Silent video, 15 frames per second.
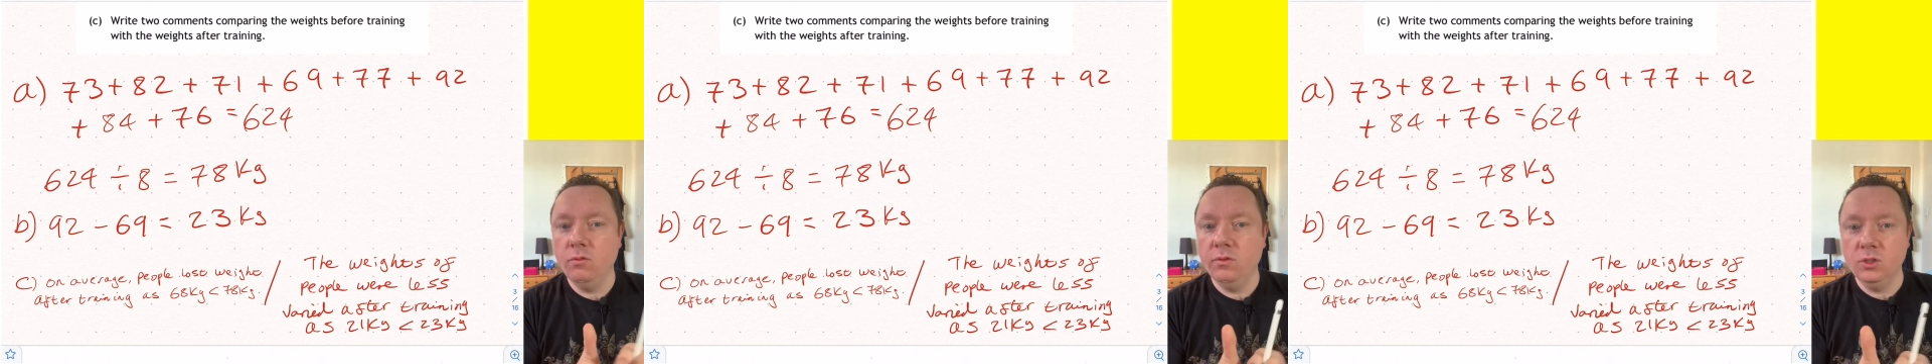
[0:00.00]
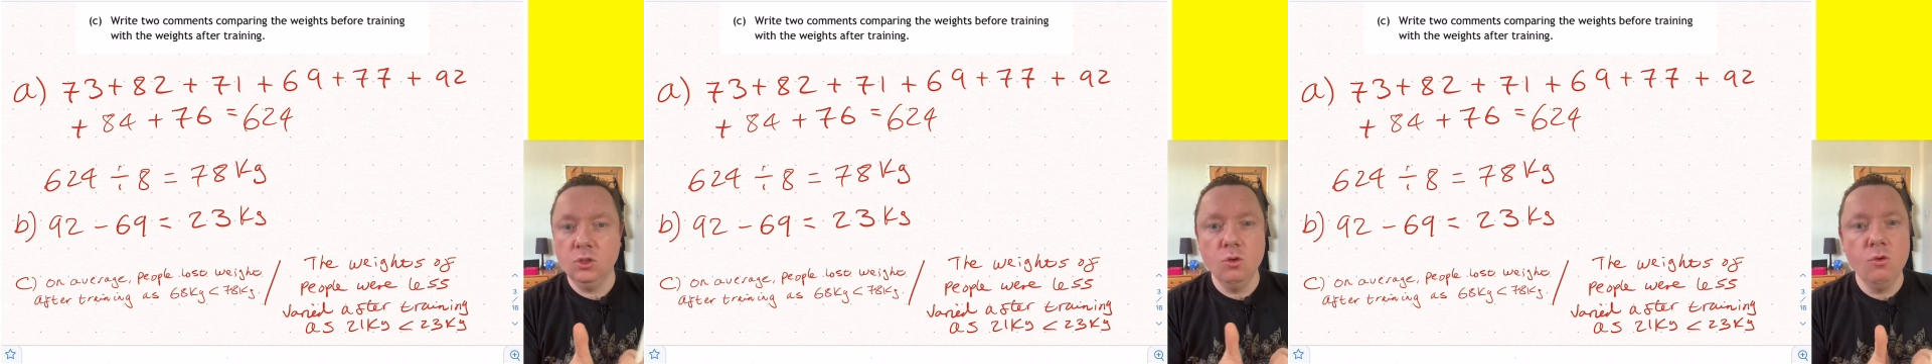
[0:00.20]

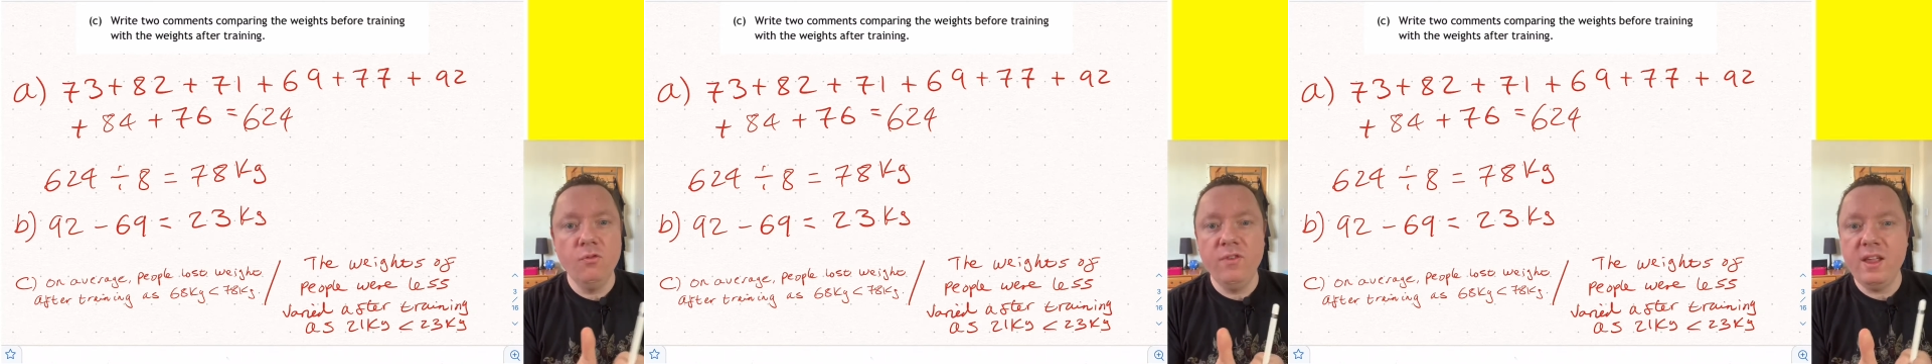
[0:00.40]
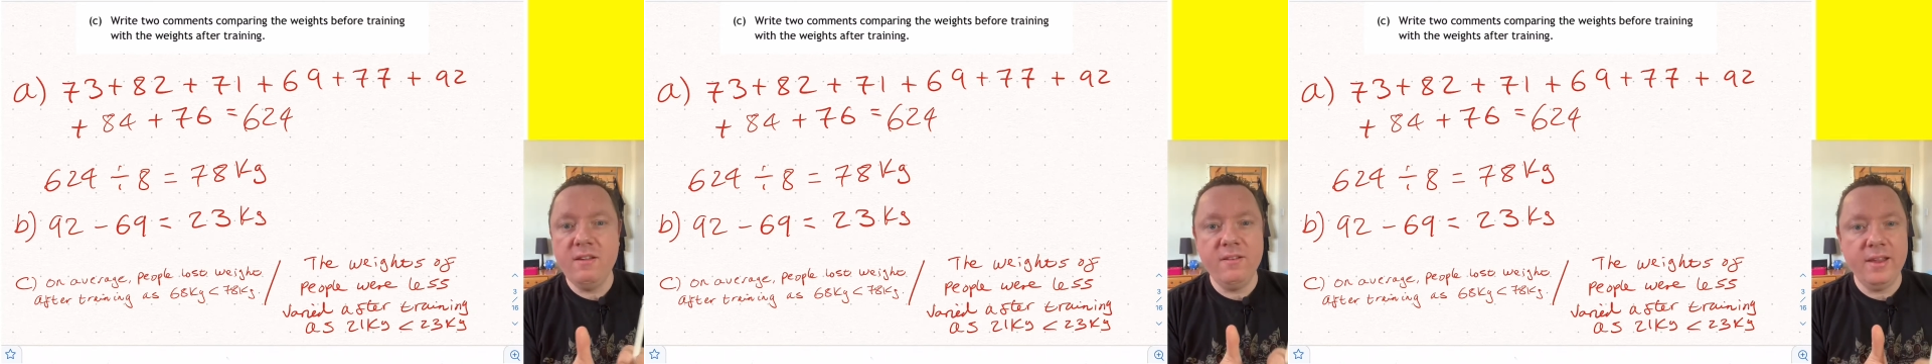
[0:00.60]
There's no
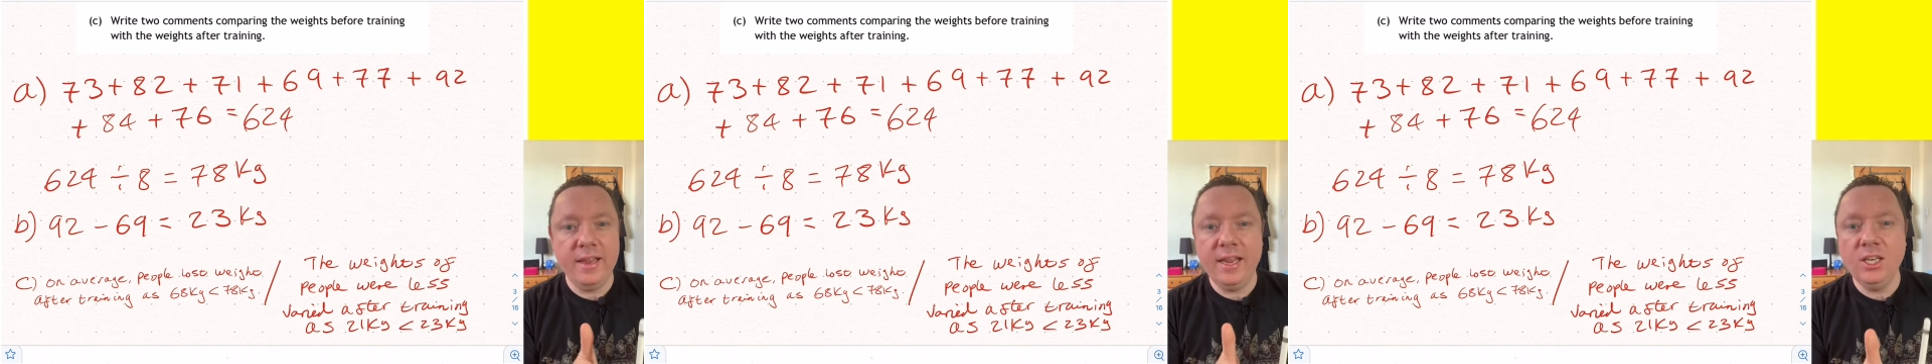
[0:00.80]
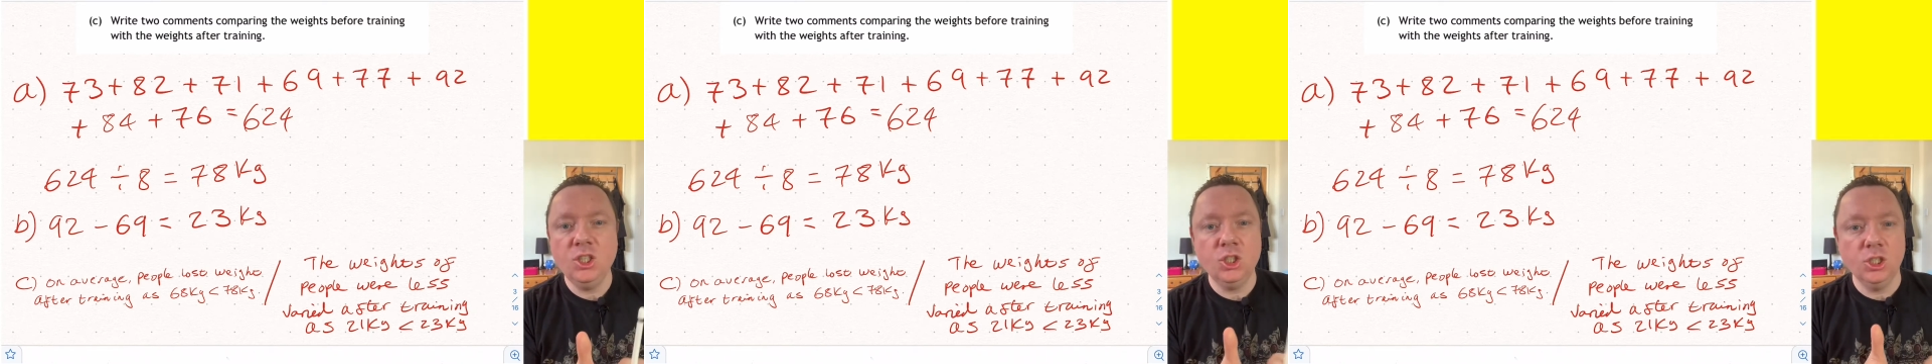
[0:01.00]

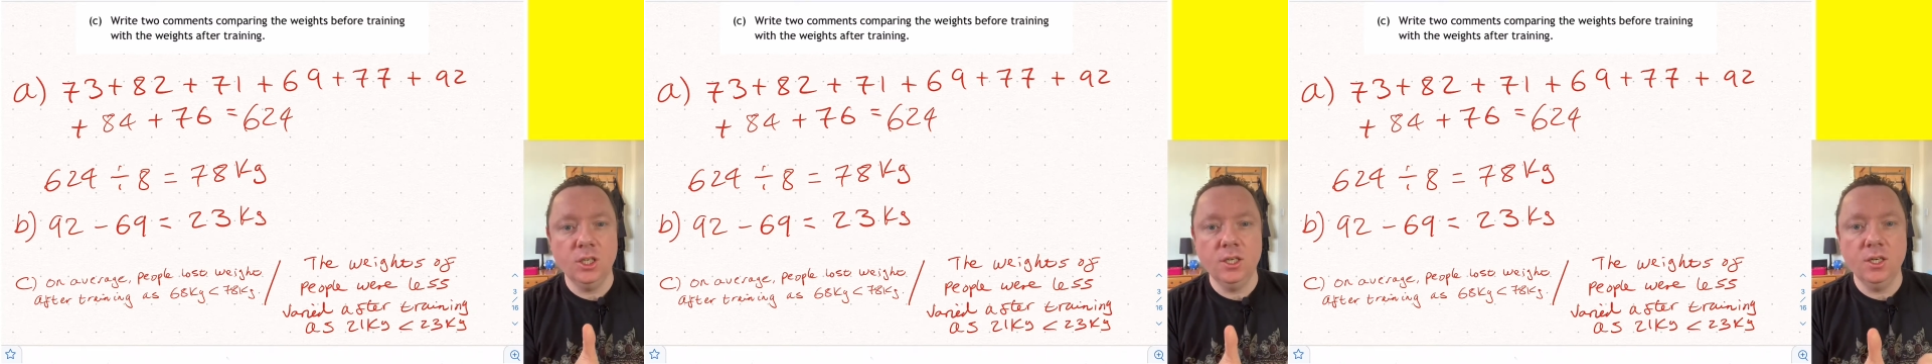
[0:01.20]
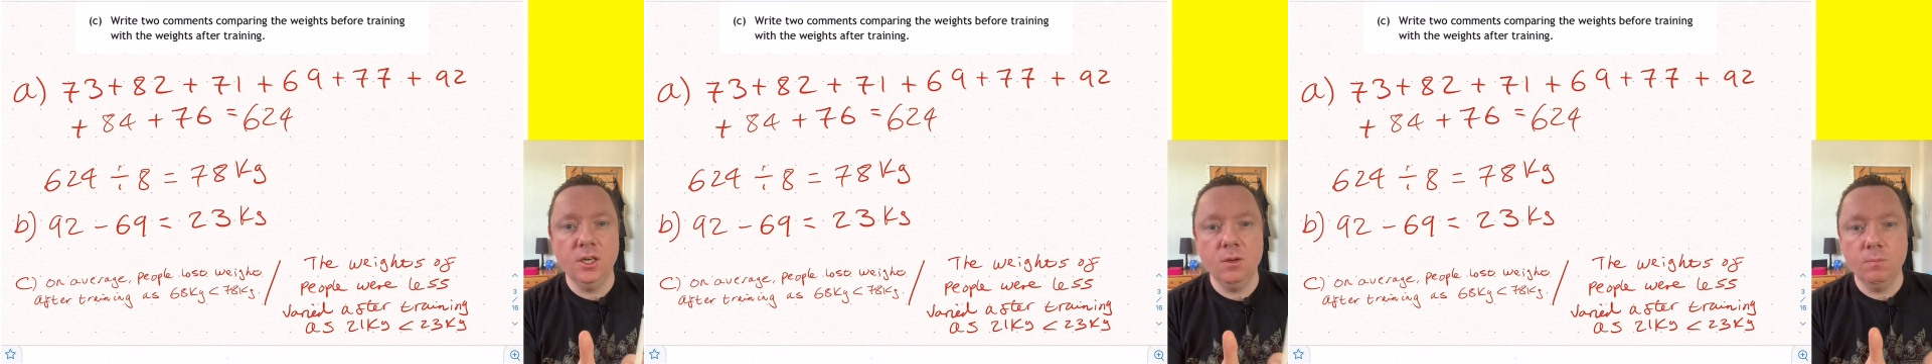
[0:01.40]
variation
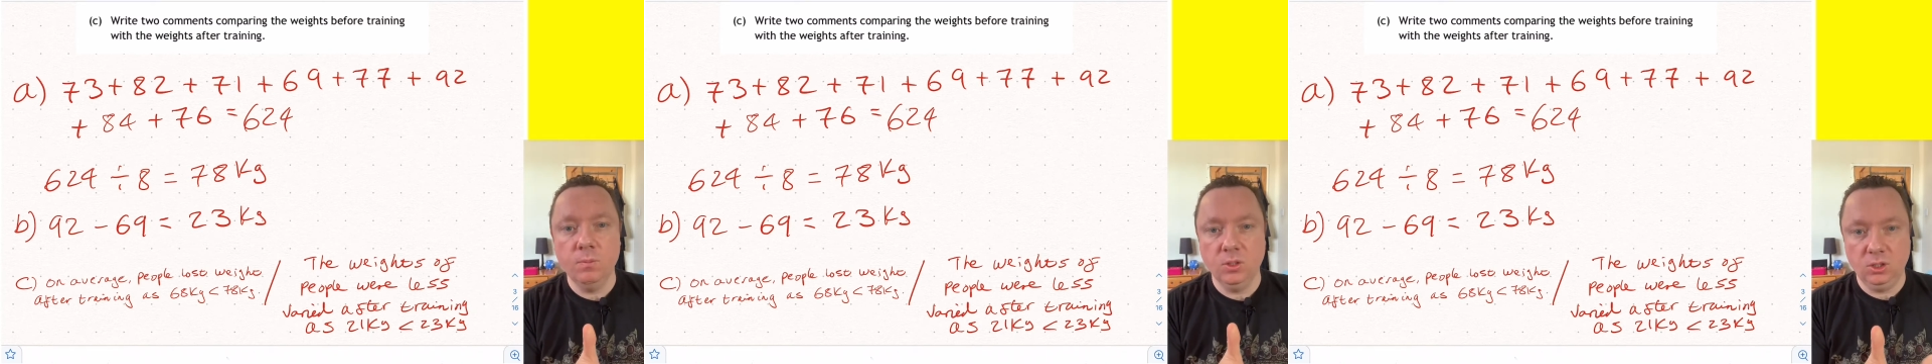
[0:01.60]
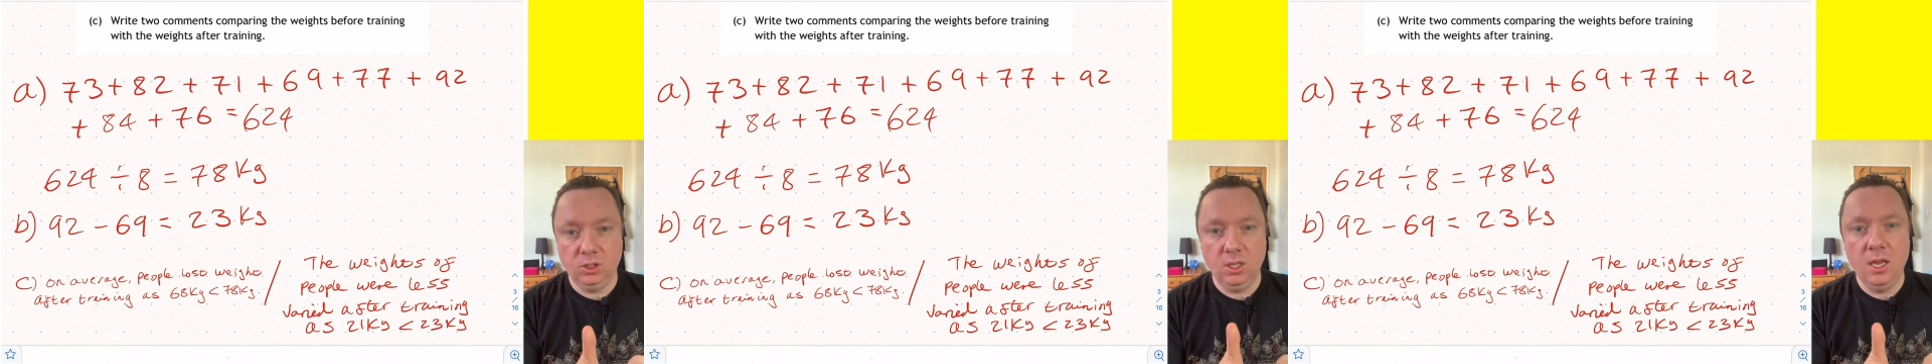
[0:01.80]
in the
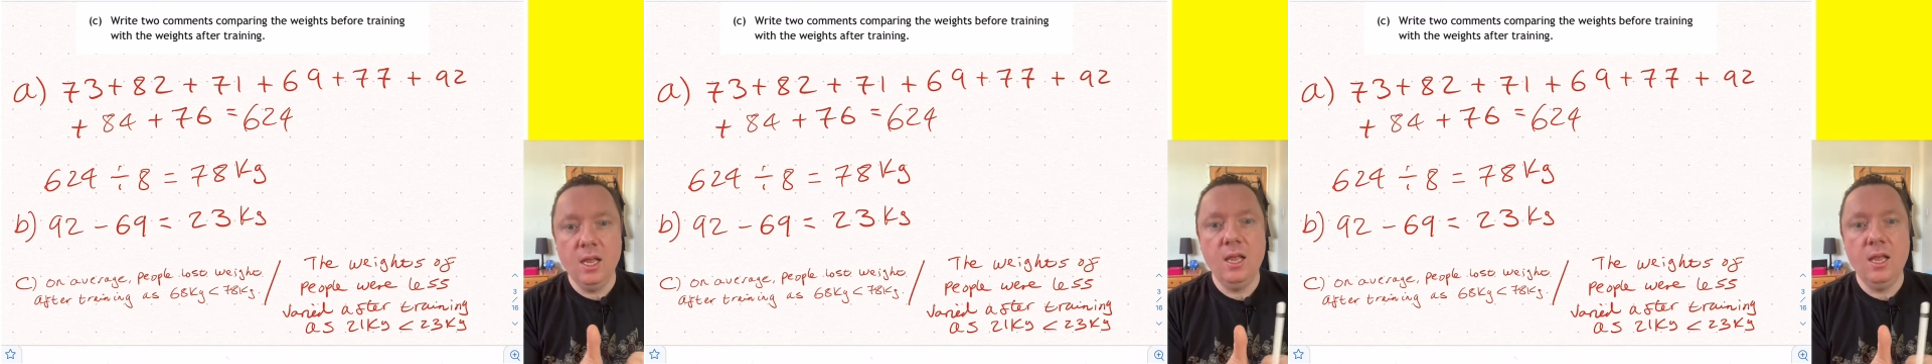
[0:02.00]
numbers.